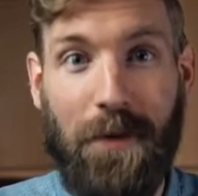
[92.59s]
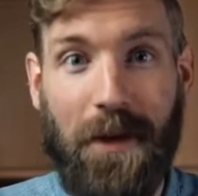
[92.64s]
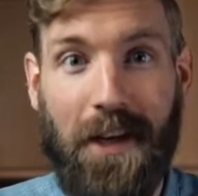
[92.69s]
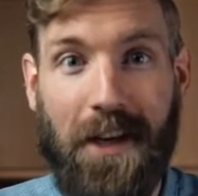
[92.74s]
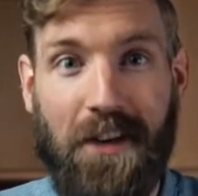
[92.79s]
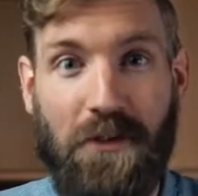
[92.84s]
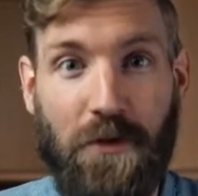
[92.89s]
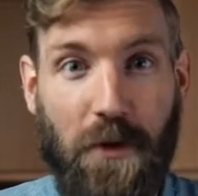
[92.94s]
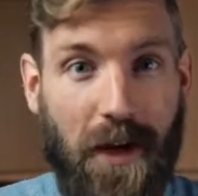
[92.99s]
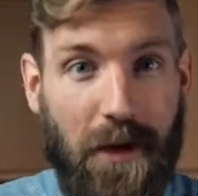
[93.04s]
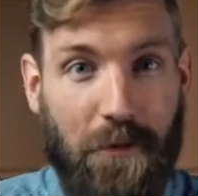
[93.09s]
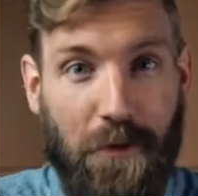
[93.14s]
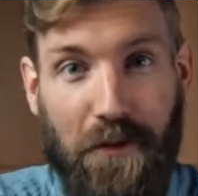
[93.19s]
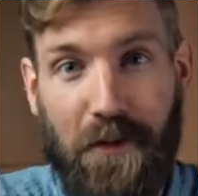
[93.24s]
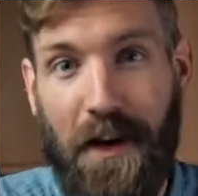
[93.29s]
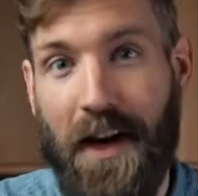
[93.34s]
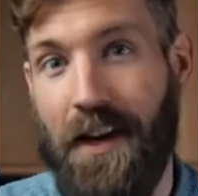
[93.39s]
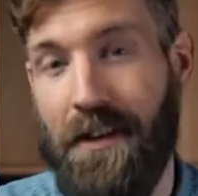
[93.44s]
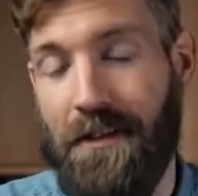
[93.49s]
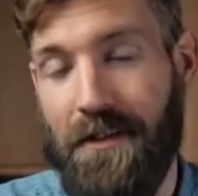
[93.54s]
page where I
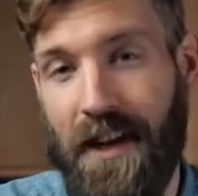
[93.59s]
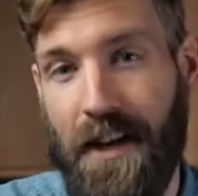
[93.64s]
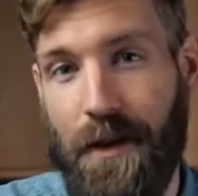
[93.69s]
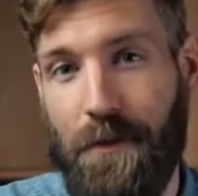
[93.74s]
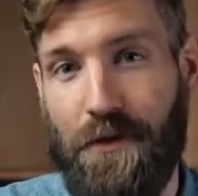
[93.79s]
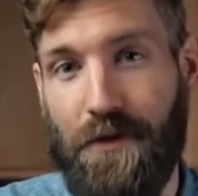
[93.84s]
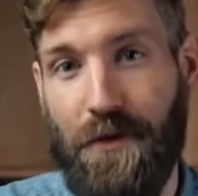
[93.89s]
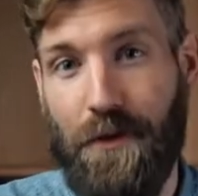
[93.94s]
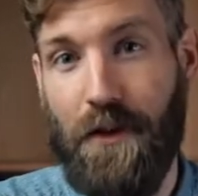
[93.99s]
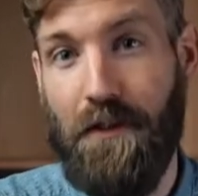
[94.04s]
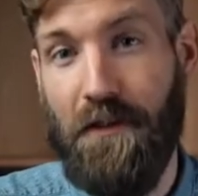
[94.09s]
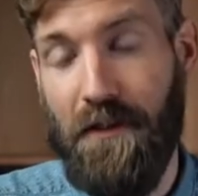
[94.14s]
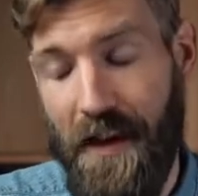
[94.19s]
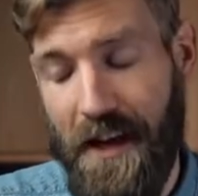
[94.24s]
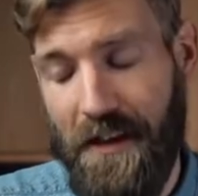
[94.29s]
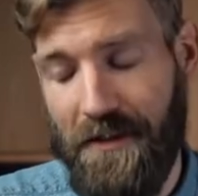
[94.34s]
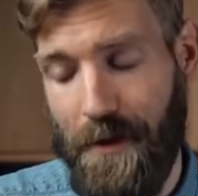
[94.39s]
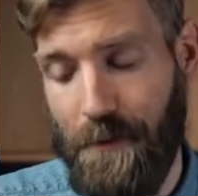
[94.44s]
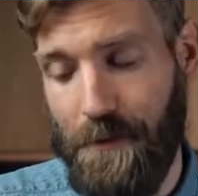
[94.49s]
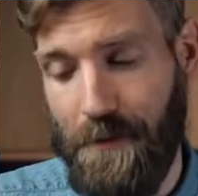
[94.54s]
provided tabs for the
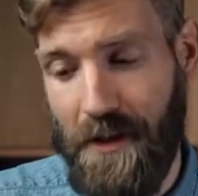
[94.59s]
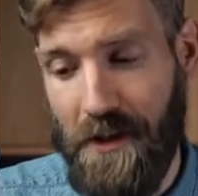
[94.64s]
things I'm